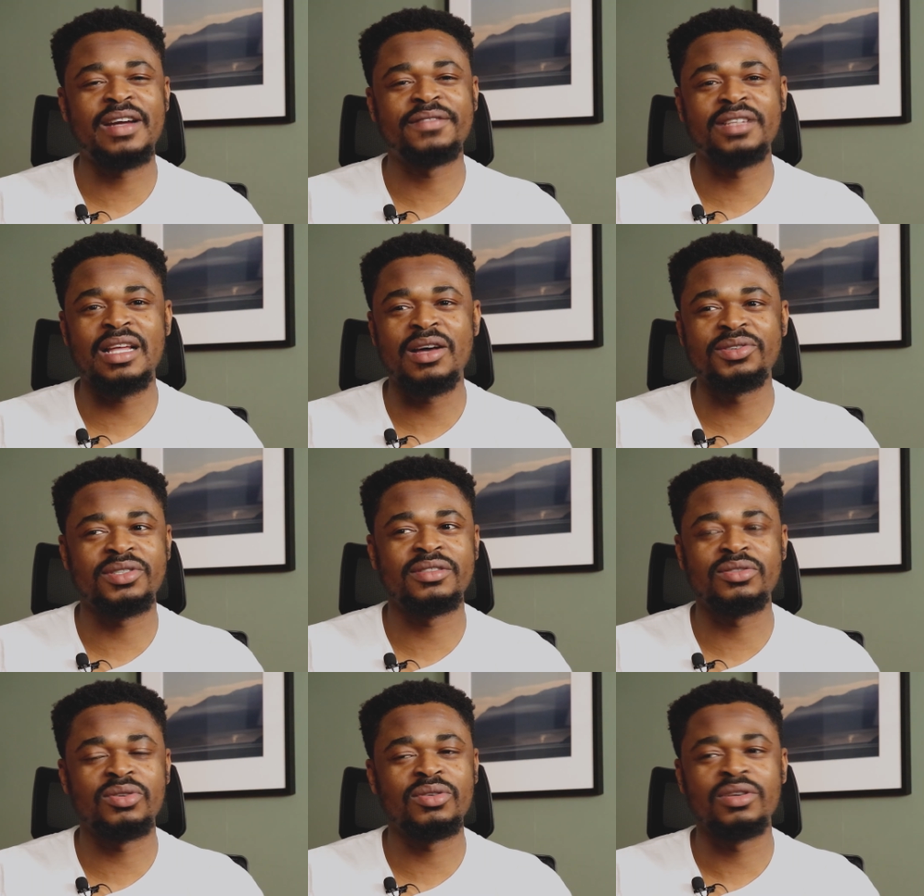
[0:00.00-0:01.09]
five
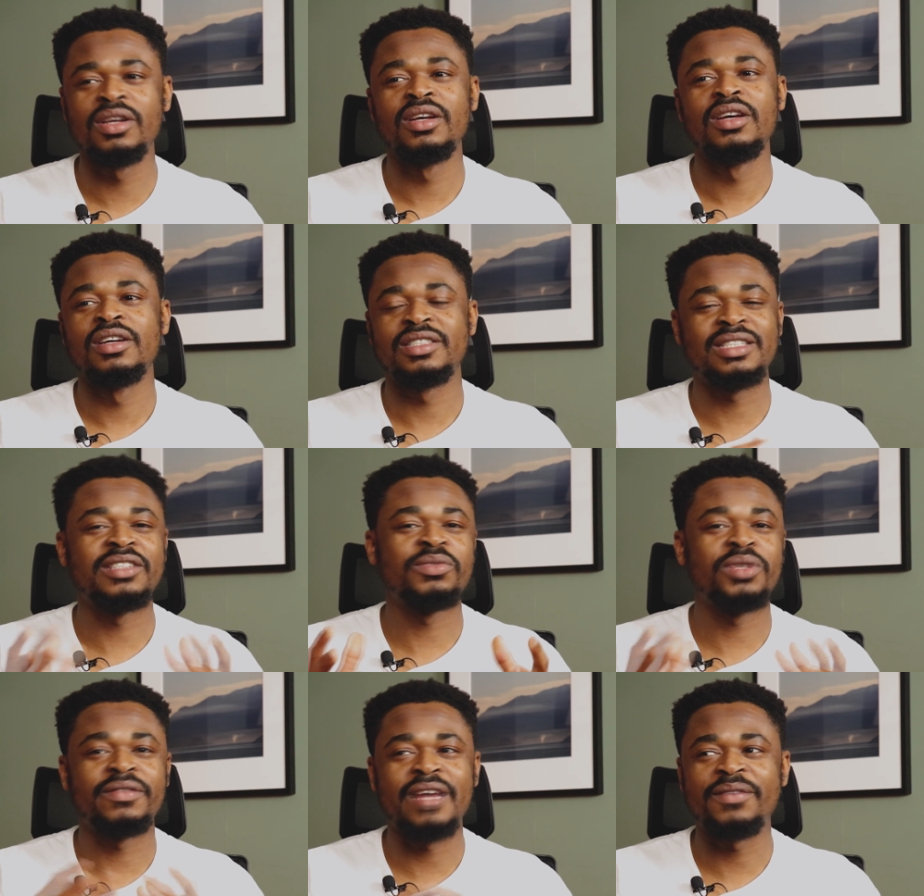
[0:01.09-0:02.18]
thousand or
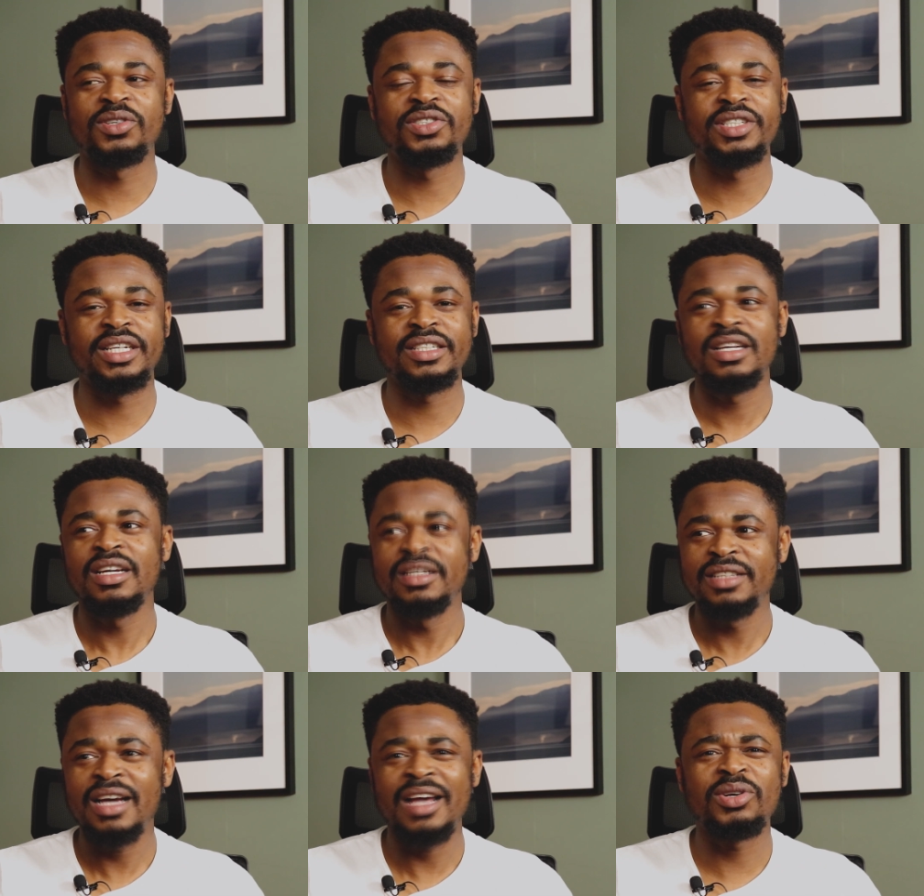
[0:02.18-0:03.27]
starting with 500
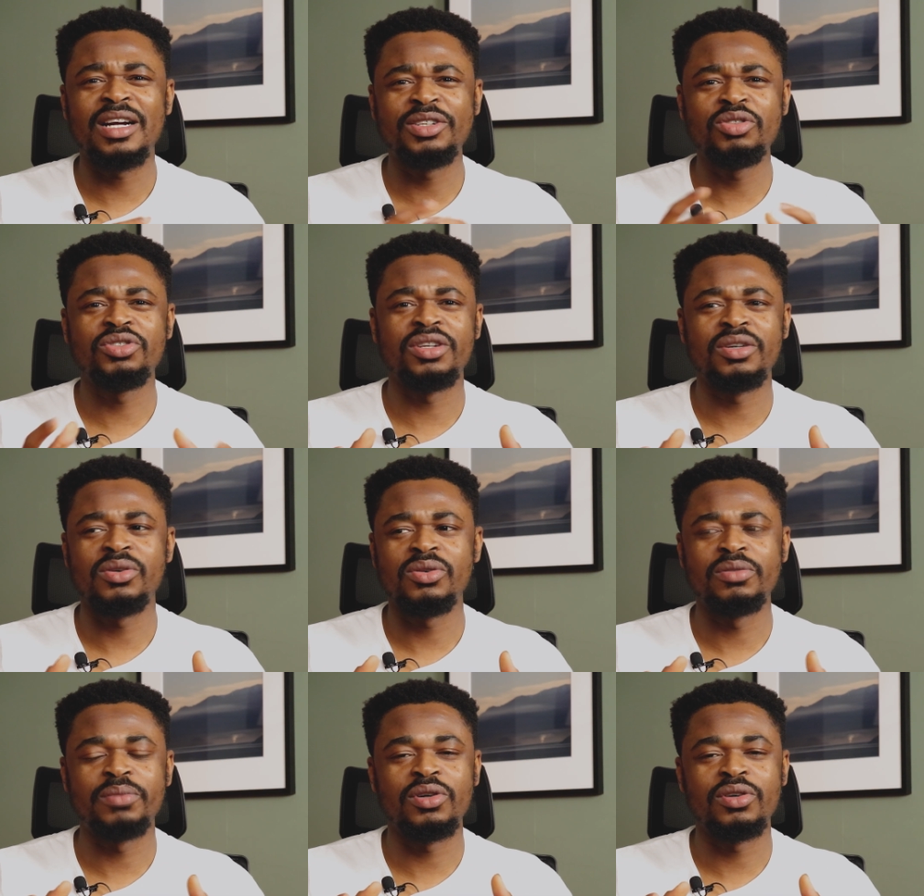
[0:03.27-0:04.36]
yeah you can do it on your own